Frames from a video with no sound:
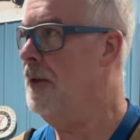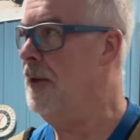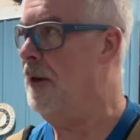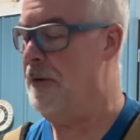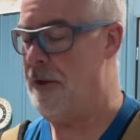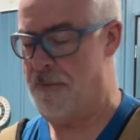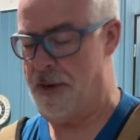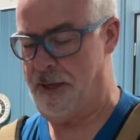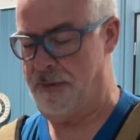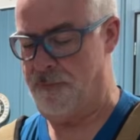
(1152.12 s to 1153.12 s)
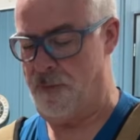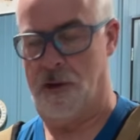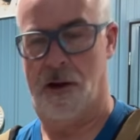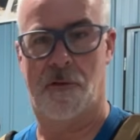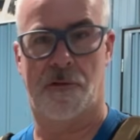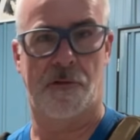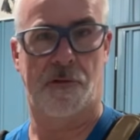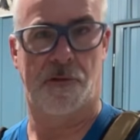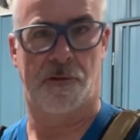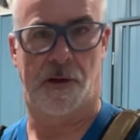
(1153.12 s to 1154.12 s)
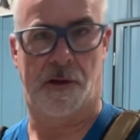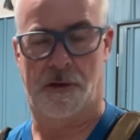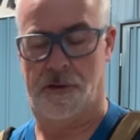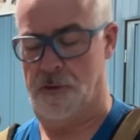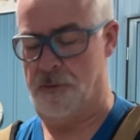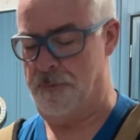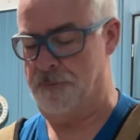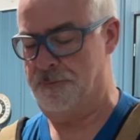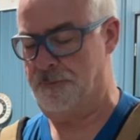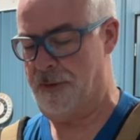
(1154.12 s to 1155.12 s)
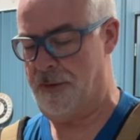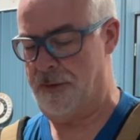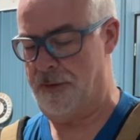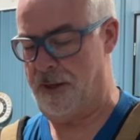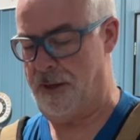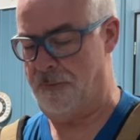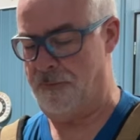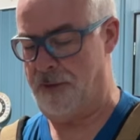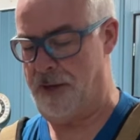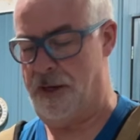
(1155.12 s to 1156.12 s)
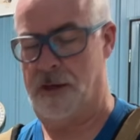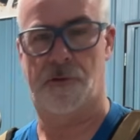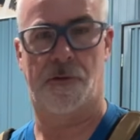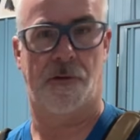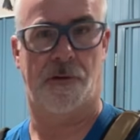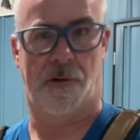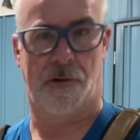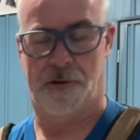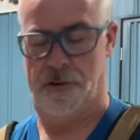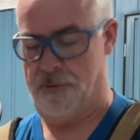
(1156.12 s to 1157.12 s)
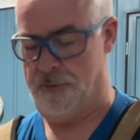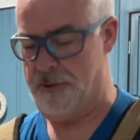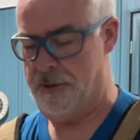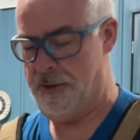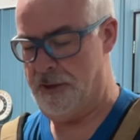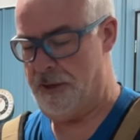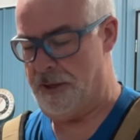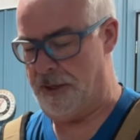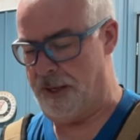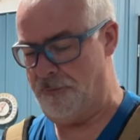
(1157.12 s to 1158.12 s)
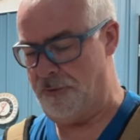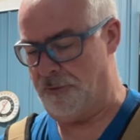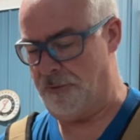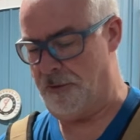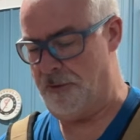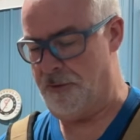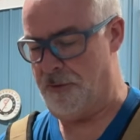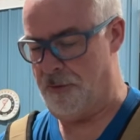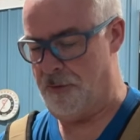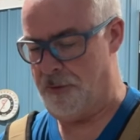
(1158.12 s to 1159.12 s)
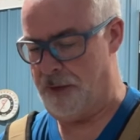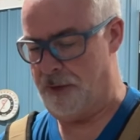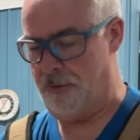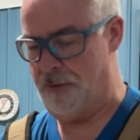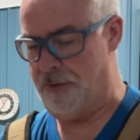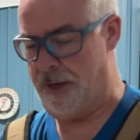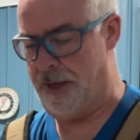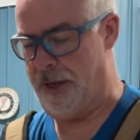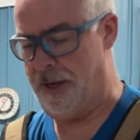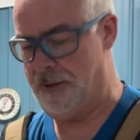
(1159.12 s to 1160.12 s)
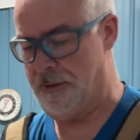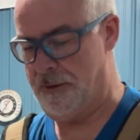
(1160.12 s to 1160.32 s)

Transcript: and I'll come back in 4 hours and do the second coat, and then after that, I'll do the third coat. And after the third coat, I look at